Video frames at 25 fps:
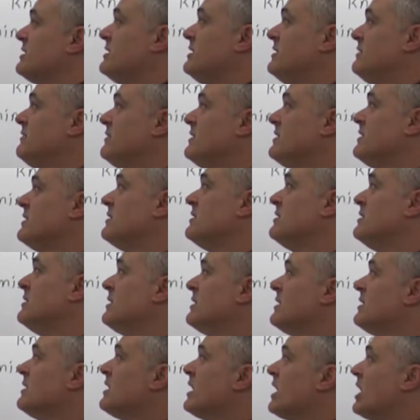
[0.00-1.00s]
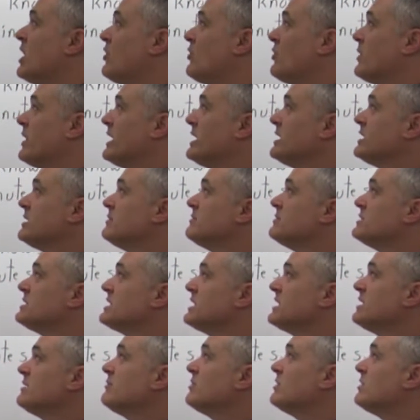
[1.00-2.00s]
TV. A random
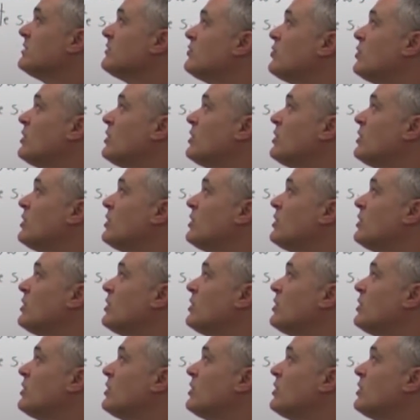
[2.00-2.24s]
sample of